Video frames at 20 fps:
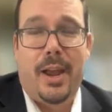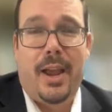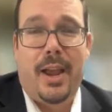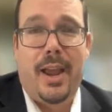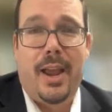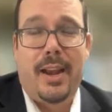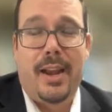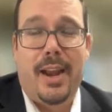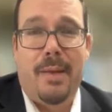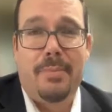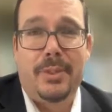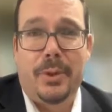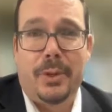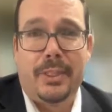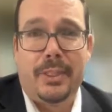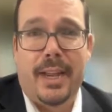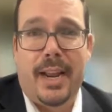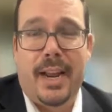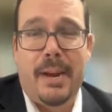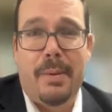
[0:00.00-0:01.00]
And I'm so
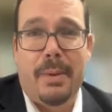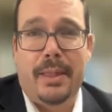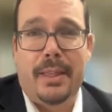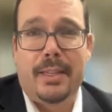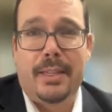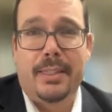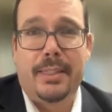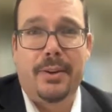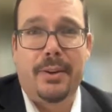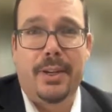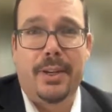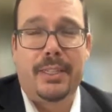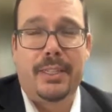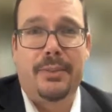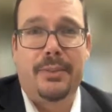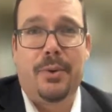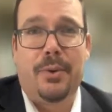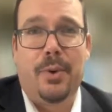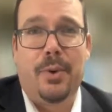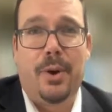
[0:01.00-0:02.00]
excited about this series
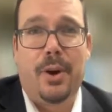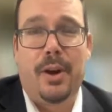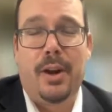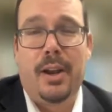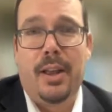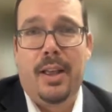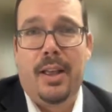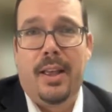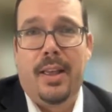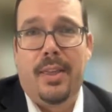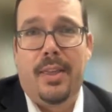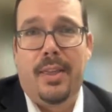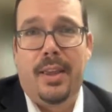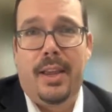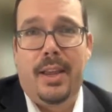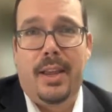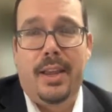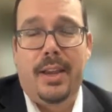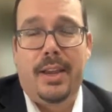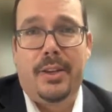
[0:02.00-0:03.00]
for
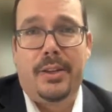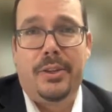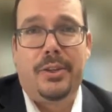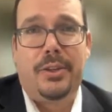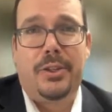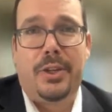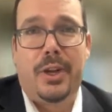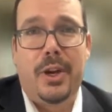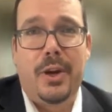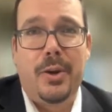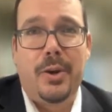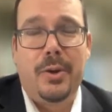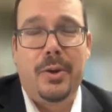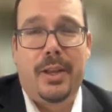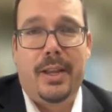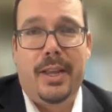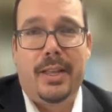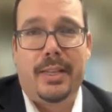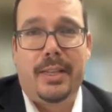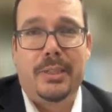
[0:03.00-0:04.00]
the
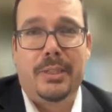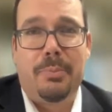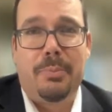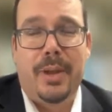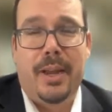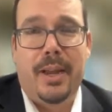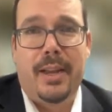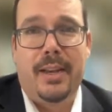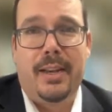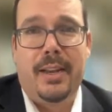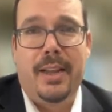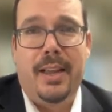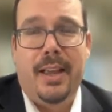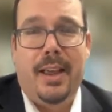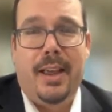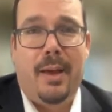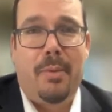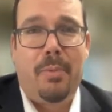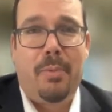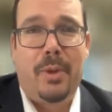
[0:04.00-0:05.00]
show. It's been
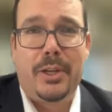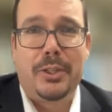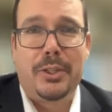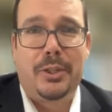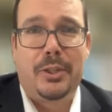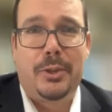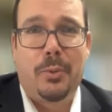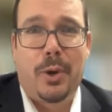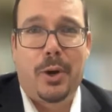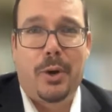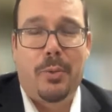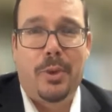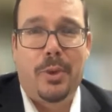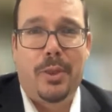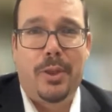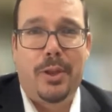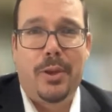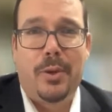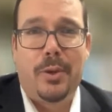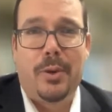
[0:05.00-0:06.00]
a pleasure to work
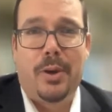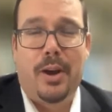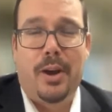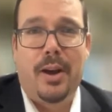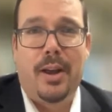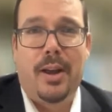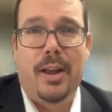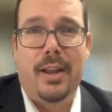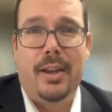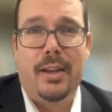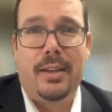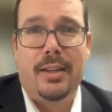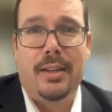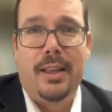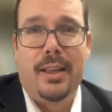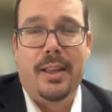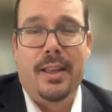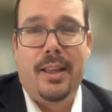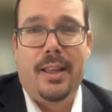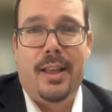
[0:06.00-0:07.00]
with you on
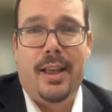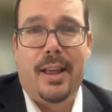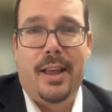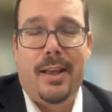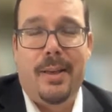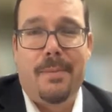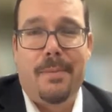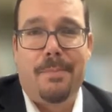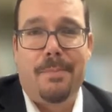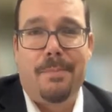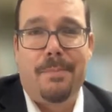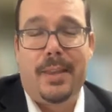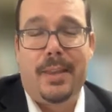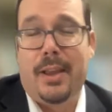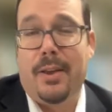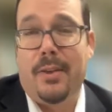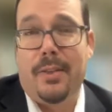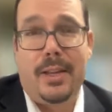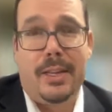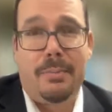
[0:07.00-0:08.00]

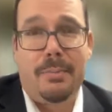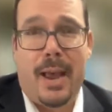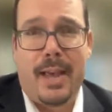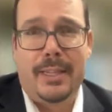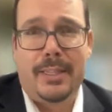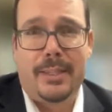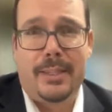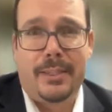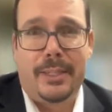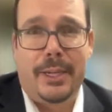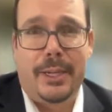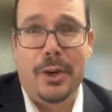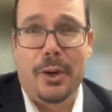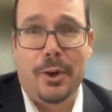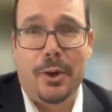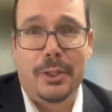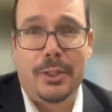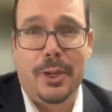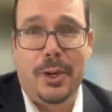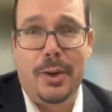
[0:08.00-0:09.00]
these past year
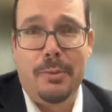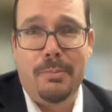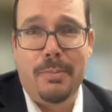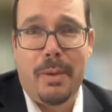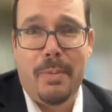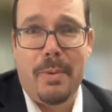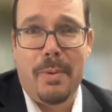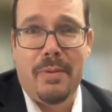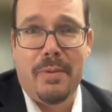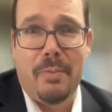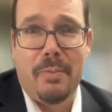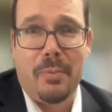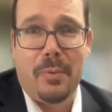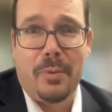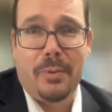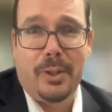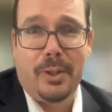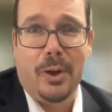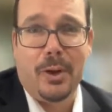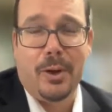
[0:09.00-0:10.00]
or so, maybe even
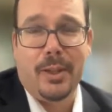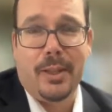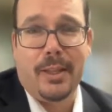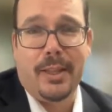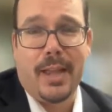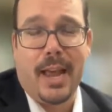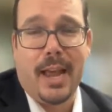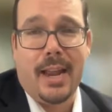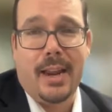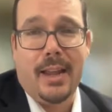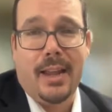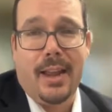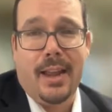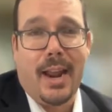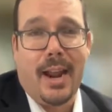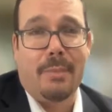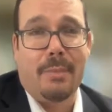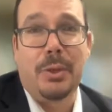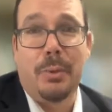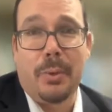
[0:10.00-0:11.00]
longer than that.
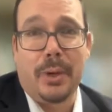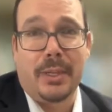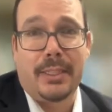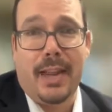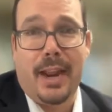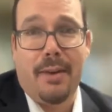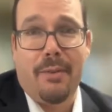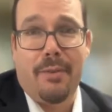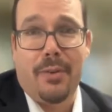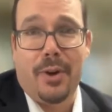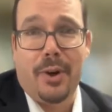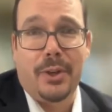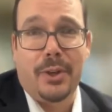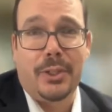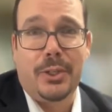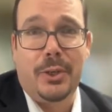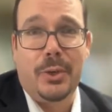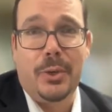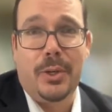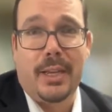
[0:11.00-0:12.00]
And I'm super excited for our
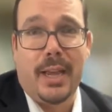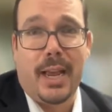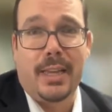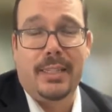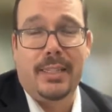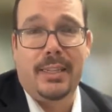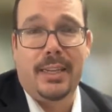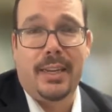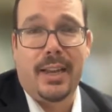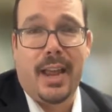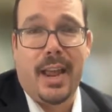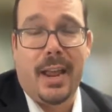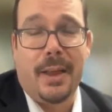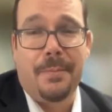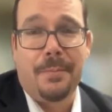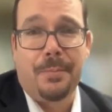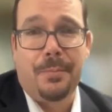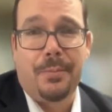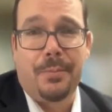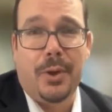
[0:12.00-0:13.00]
two guests today
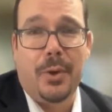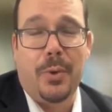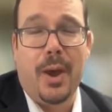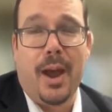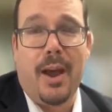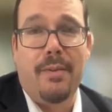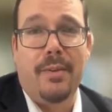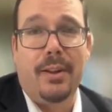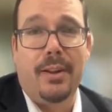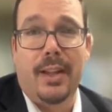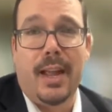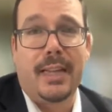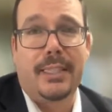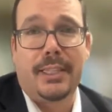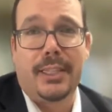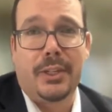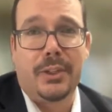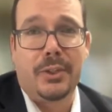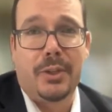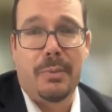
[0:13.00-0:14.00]
who have a lot
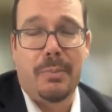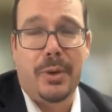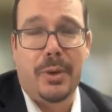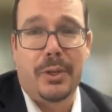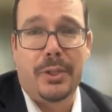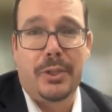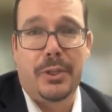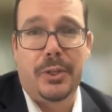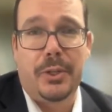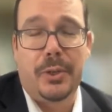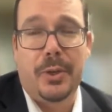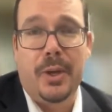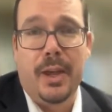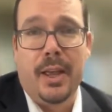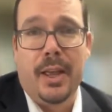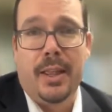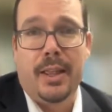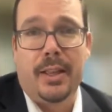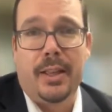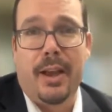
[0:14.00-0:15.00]
to contribute to
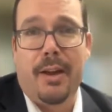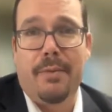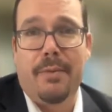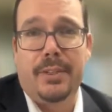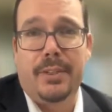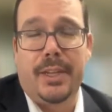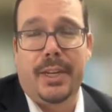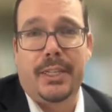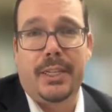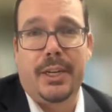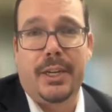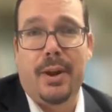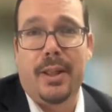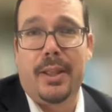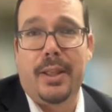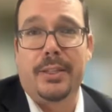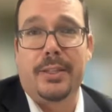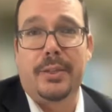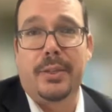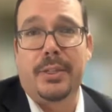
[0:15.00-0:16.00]
the conversation around
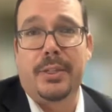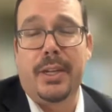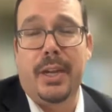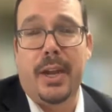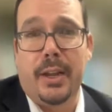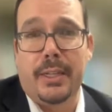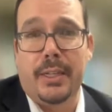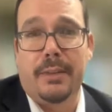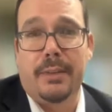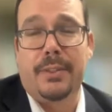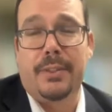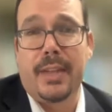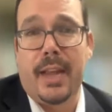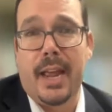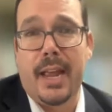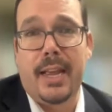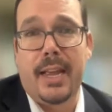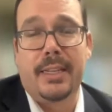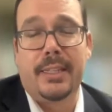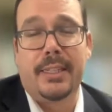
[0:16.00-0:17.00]
the sociology of
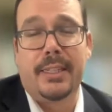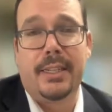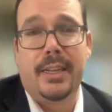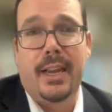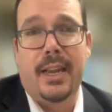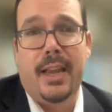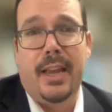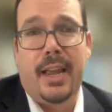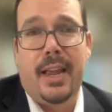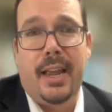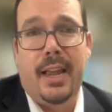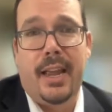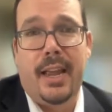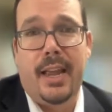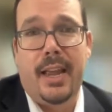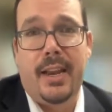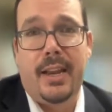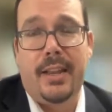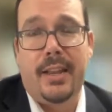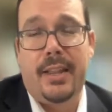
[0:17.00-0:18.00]
science
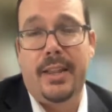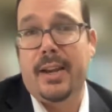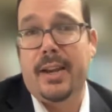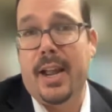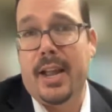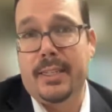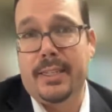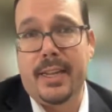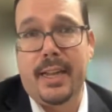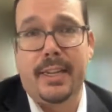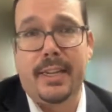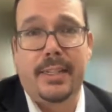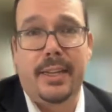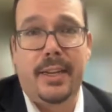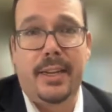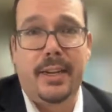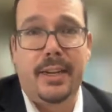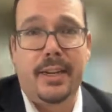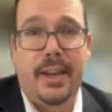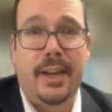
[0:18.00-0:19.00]
in the United States
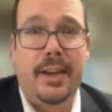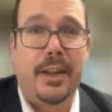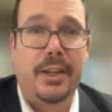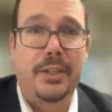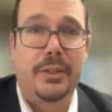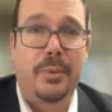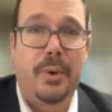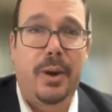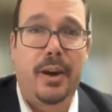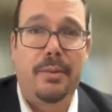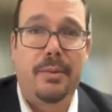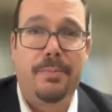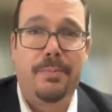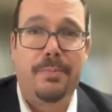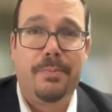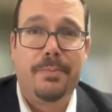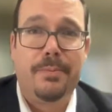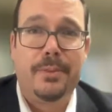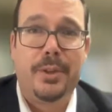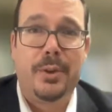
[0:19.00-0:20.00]
and elsewhere.
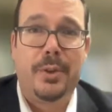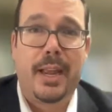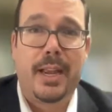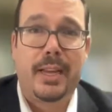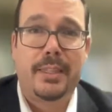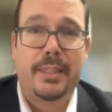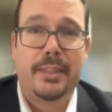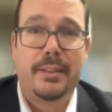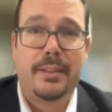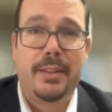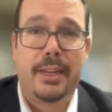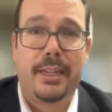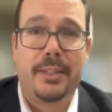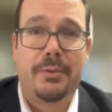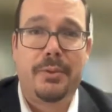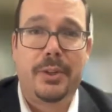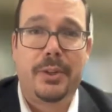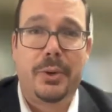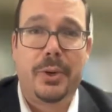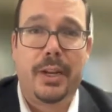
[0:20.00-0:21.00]
So thanks
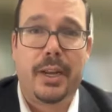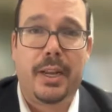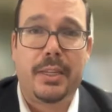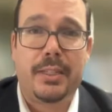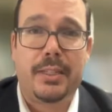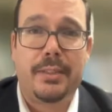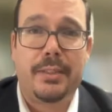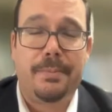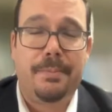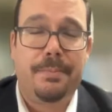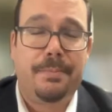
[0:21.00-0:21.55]
for joining us.